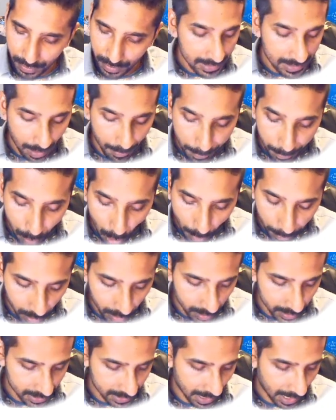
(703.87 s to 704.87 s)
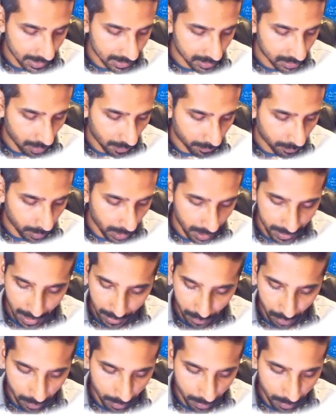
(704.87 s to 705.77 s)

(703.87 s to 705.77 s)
Some popular SaaS software that you